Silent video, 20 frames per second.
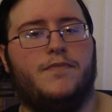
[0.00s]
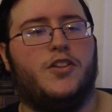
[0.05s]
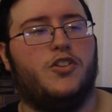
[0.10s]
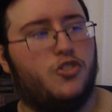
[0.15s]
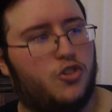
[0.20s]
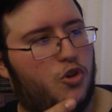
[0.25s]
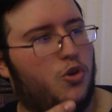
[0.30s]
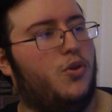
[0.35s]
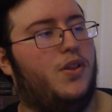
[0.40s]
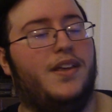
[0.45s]

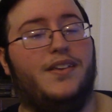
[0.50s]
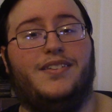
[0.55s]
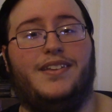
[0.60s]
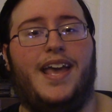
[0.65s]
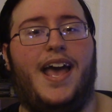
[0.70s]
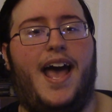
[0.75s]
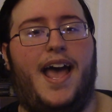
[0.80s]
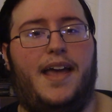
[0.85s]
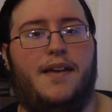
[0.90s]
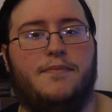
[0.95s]
Screw this
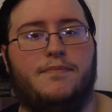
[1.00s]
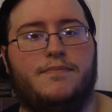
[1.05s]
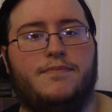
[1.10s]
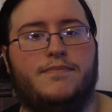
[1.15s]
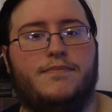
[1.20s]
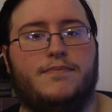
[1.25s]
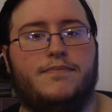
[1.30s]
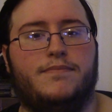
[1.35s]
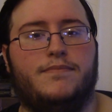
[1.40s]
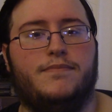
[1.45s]
guy.
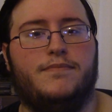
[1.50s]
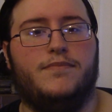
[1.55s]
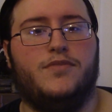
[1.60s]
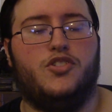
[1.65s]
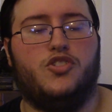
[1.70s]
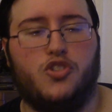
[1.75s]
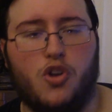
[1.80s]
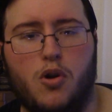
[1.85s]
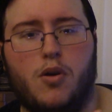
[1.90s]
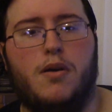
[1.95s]

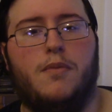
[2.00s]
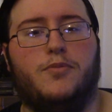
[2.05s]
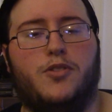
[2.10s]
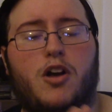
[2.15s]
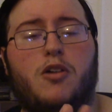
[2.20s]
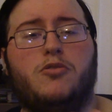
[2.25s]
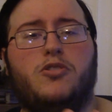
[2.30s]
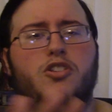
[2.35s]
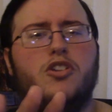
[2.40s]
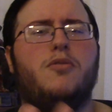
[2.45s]
Screw him.
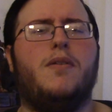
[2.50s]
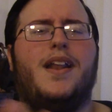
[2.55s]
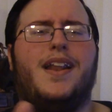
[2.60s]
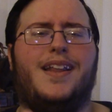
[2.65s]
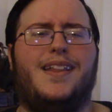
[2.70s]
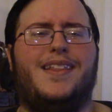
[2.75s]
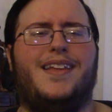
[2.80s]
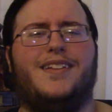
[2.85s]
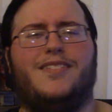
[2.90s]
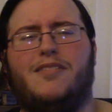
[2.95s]
Don't do
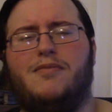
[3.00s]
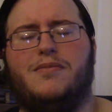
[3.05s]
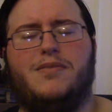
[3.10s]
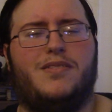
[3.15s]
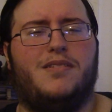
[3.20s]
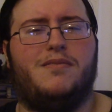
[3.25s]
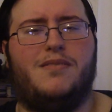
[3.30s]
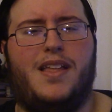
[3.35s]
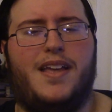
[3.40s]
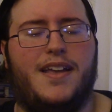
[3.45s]
anything. Don't
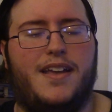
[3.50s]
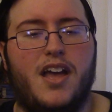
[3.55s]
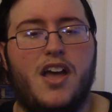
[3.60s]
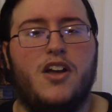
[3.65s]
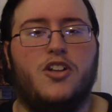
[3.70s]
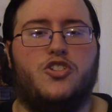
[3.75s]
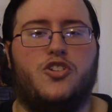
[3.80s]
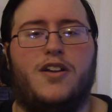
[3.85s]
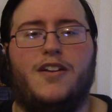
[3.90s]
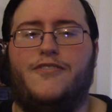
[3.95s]
don't like
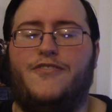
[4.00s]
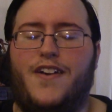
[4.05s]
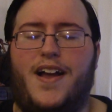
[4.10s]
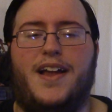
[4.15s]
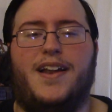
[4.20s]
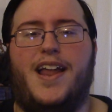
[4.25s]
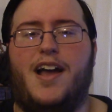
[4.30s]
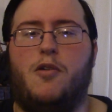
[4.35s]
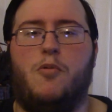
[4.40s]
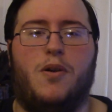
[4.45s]
try to
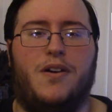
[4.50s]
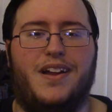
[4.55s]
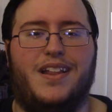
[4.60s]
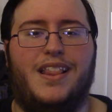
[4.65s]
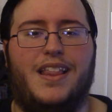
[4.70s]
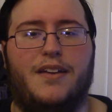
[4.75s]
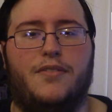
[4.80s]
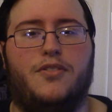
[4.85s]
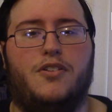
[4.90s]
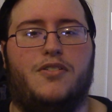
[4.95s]
find out where he
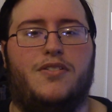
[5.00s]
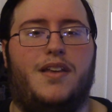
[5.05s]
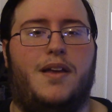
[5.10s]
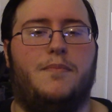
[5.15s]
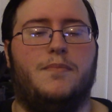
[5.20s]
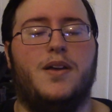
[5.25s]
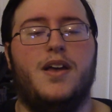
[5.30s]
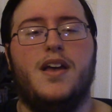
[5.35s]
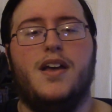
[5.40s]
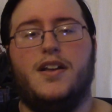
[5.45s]
lives or
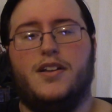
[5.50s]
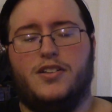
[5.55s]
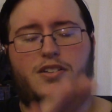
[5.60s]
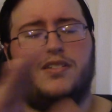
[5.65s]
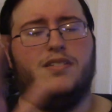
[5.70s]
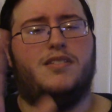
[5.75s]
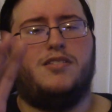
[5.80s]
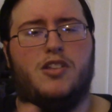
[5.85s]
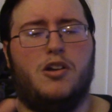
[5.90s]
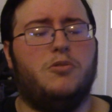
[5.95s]
something.
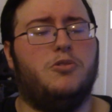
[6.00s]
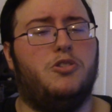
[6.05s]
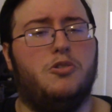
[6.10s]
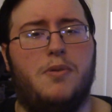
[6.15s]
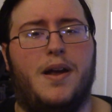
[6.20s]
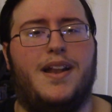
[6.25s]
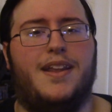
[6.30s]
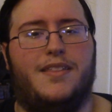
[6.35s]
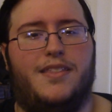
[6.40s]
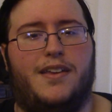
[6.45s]
Just don't
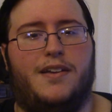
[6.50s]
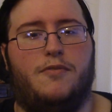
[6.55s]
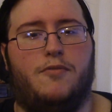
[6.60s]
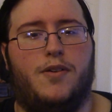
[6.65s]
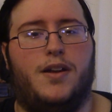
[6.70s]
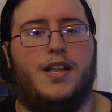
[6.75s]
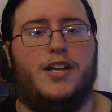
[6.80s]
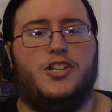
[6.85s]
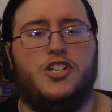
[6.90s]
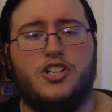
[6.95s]
do anything
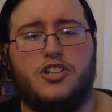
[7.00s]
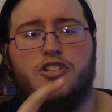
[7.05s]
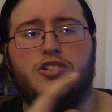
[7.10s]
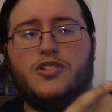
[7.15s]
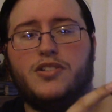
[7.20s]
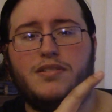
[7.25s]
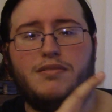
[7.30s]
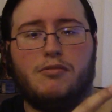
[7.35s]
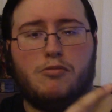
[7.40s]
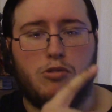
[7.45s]
really. Just
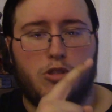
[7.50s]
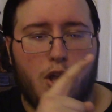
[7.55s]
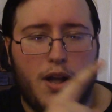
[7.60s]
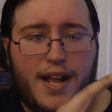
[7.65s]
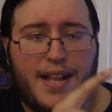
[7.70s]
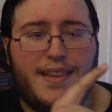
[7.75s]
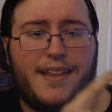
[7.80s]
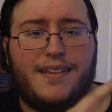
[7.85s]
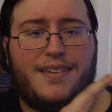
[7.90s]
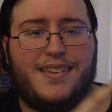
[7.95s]

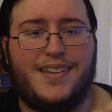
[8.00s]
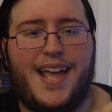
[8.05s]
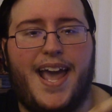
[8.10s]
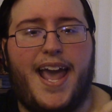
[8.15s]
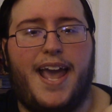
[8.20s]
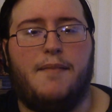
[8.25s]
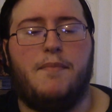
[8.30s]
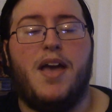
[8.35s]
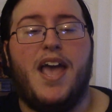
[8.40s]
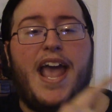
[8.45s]
look at this
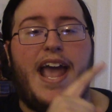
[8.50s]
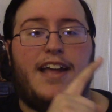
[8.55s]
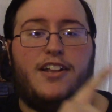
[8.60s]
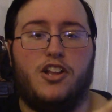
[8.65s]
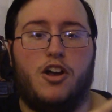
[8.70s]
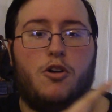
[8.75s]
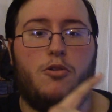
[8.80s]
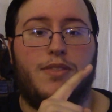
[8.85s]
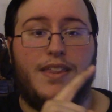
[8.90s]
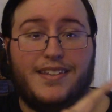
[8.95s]
name and
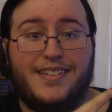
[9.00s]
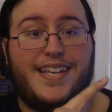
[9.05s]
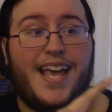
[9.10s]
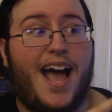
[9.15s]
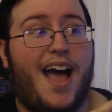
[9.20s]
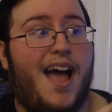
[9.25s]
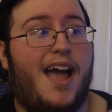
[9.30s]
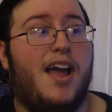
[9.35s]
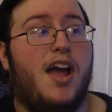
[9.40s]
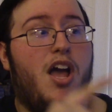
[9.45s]
know this
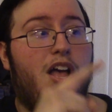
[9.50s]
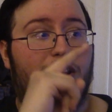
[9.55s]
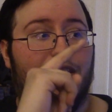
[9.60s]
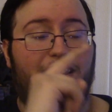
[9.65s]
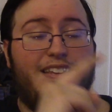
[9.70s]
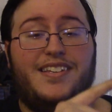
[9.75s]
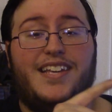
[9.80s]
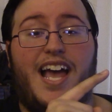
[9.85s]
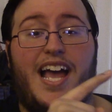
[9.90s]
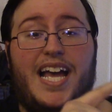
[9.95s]
guy.
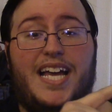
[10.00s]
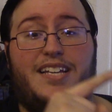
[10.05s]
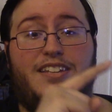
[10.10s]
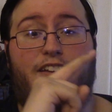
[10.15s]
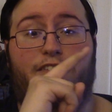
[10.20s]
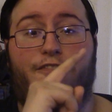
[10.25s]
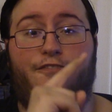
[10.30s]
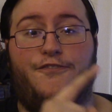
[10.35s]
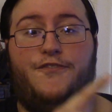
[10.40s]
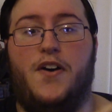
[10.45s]
This guy is
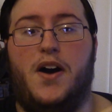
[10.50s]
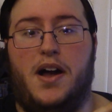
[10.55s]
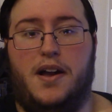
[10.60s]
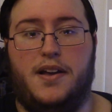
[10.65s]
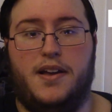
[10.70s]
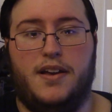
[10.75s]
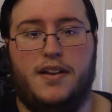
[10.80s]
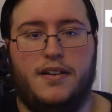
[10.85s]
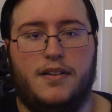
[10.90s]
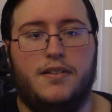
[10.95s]
a
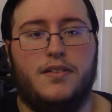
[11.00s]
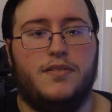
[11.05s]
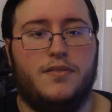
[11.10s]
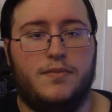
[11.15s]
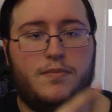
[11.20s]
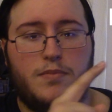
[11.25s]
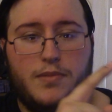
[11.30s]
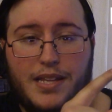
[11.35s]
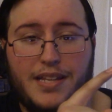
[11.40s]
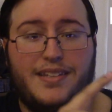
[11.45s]
fuck.
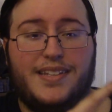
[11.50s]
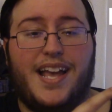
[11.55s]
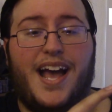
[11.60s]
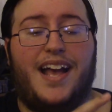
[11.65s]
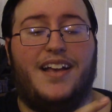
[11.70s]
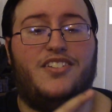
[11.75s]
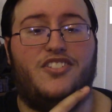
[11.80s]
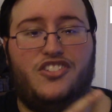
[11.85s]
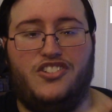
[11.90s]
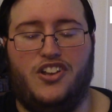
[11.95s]
This
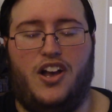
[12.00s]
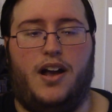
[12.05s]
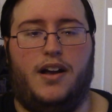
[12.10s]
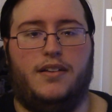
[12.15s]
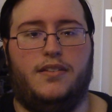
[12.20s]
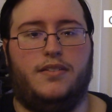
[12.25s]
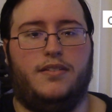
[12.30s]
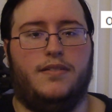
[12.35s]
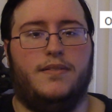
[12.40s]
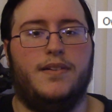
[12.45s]
guy
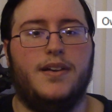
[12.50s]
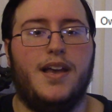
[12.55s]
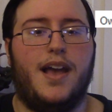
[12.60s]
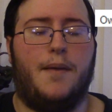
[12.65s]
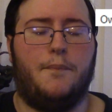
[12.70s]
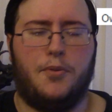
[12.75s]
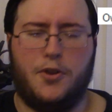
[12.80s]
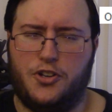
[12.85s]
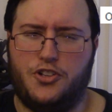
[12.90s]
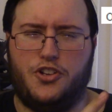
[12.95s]
sucks.
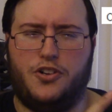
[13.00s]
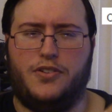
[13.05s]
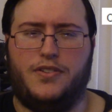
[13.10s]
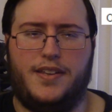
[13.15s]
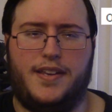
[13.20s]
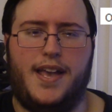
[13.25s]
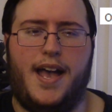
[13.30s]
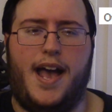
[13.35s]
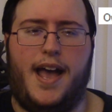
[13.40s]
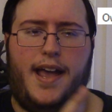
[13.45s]
I'm pretty sure it's
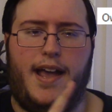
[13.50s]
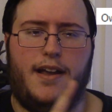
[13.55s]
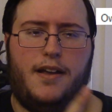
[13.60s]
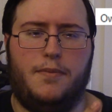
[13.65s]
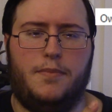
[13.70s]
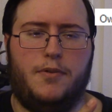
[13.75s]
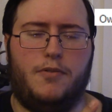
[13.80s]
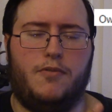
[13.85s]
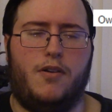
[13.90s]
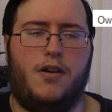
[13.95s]
a guy. I
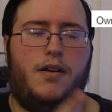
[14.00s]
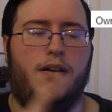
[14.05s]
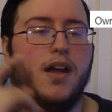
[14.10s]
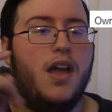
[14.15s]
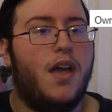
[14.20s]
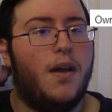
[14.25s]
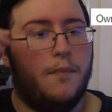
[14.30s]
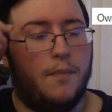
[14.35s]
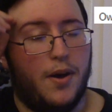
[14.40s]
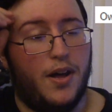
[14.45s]
could be wrong.
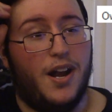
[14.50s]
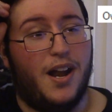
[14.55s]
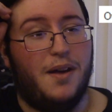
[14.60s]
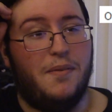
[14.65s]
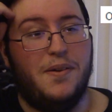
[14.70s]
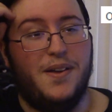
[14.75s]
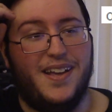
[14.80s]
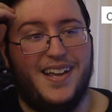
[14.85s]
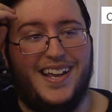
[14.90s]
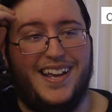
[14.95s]
But
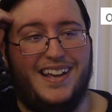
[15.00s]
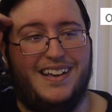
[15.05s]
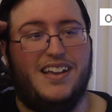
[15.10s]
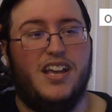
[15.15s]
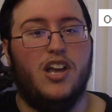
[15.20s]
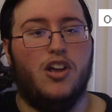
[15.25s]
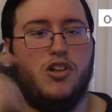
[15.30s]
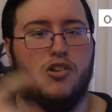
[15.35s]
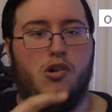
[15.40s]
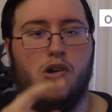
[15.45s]

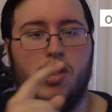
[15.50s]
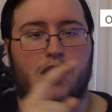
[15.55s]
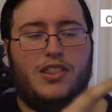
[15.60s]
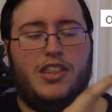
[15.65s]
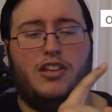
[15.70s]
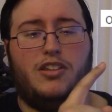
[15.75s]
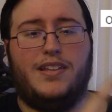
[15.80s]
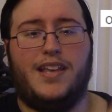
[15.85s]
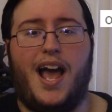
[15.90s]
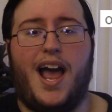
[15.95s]
um,
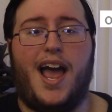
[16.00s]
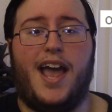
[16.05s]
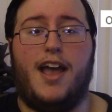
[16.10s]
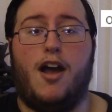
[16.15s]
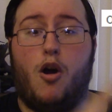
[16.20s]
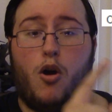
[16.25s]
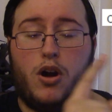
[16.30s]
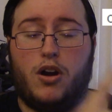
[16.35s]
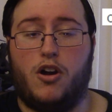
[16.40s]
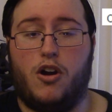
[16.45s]
this guy
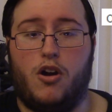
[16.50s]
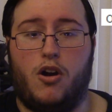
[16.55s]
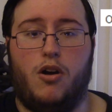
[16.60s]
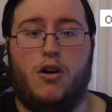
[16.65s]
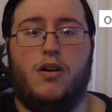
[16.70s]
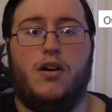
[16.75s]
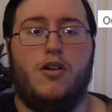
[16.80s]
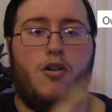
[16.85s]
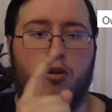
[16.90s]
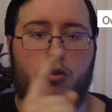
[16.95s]
or
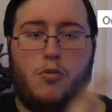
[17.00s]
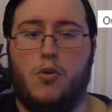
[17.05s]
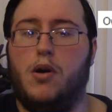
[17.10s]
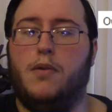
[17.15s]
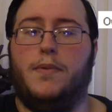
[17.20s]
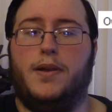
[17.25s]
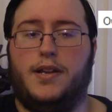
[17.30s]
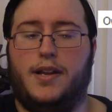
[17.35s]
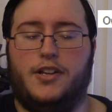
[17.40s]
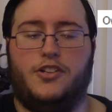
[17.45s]
girl or
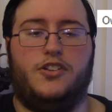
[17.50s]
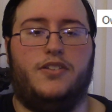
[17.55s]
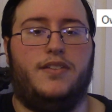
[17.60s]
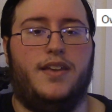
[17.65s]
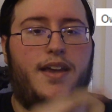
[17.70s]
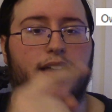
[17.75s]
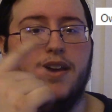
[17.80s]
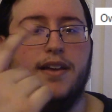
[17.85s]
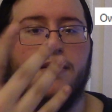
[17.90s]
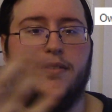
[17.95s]
woman, I should
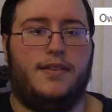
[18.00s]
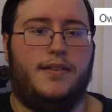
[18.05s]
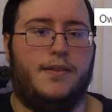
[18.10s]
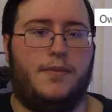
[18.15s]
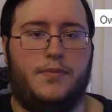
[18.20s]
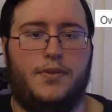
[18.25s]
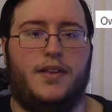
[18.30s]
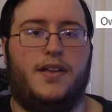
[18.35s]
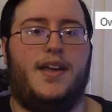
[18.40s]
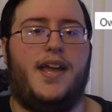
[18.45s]
say. Seeing
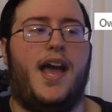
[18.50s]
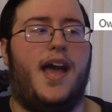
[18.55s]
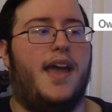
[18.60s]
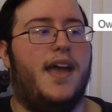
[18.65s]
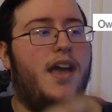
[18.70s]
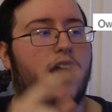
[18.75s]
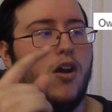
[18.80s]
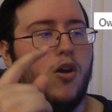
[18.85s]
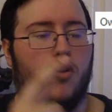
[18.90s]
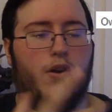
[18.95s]
I'm saying guy
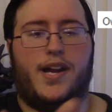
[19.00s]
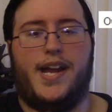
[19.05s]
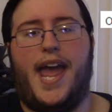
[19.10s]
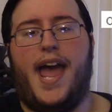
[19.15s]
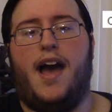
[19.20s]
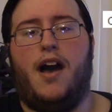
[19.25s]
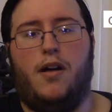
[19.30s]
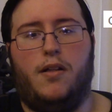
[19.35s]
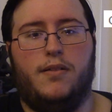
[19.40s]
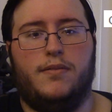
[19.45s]
or
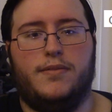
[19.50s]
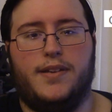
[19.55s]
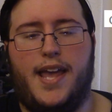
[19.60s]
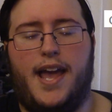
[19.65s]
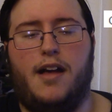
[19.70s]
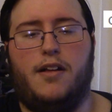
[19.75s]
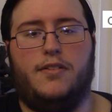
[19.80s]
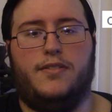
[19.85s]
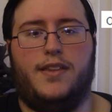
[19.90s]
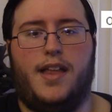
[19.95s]
gal.
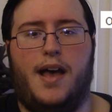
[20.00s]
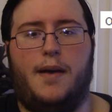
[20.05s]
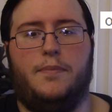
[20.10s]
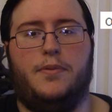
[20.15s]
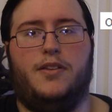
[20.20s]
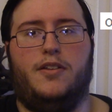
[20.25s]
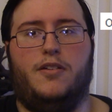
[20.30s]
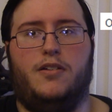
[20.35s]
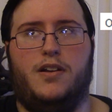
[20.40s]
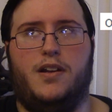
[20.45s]
Gal is the
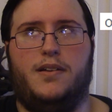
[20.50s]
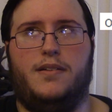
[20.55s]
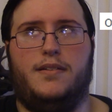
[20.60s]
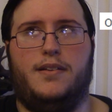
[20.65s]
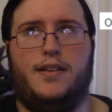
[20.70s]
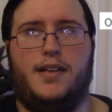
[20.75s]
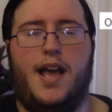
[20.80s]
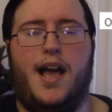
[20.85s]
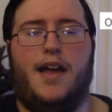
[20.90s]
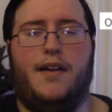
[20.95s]
opposite of
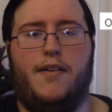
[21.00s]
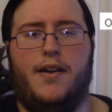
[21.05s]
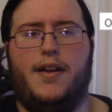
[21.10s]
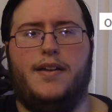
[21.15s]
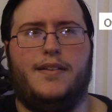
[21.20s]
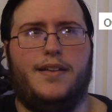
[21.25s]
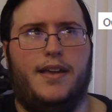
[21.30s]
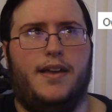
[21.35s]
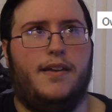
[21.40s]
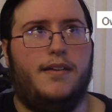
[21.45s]
guy,
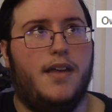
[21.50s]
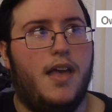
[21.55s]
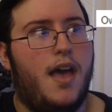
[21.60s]
right? Yeah.